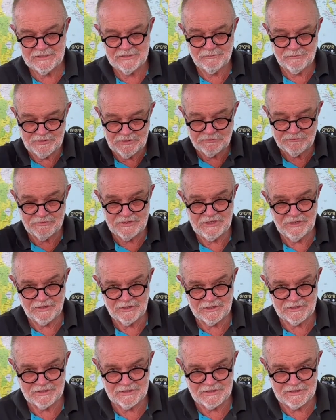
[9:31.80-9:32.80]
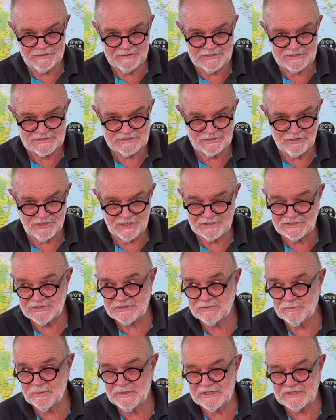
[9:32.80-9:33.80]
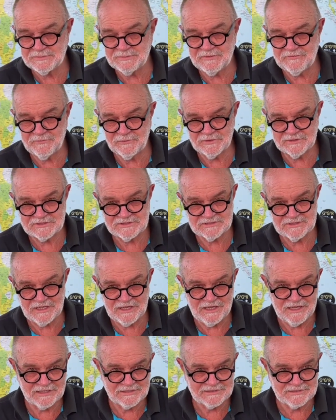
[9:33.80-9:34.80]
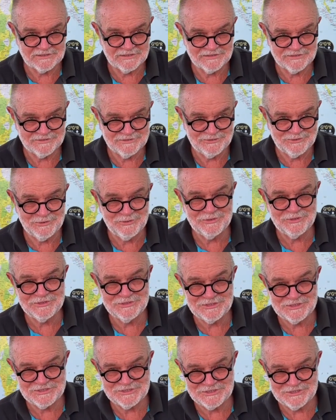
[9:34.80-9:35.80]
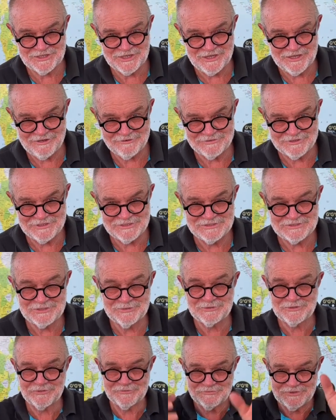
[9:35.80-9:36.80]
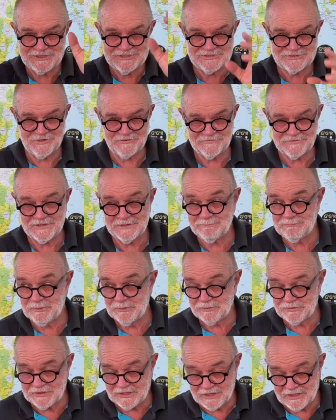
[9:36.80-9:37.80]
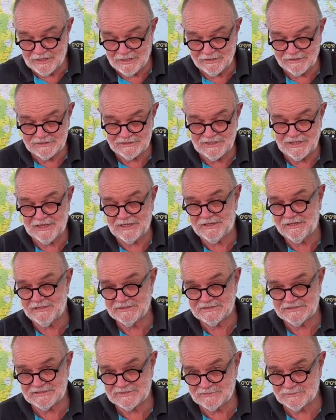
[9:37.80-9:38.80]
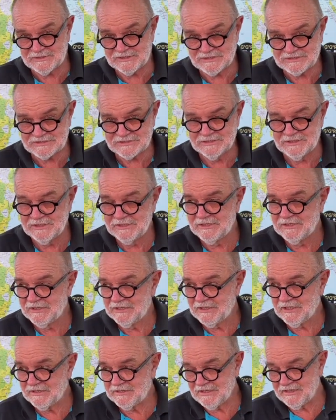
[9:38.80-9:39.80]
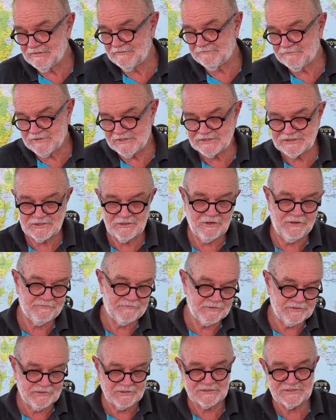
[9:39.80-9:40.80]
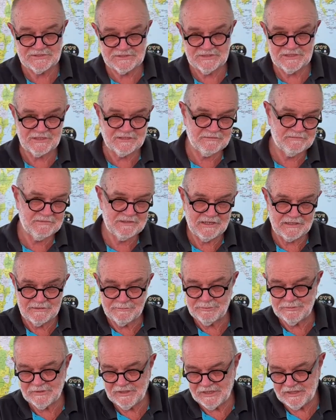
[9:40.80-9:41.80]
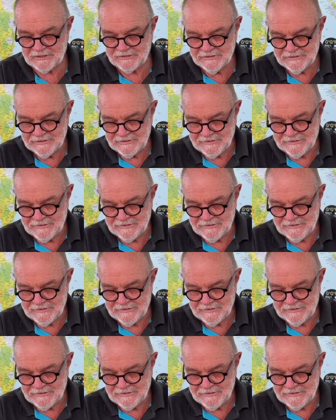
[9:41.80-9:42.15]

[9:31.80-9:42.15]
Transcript: with a rig on it, and he decided just weeks before the start to do the GGR, and he took the rigs off and he built the hull and deck in 6 weeks and then finished it off and got sick and had to pull out.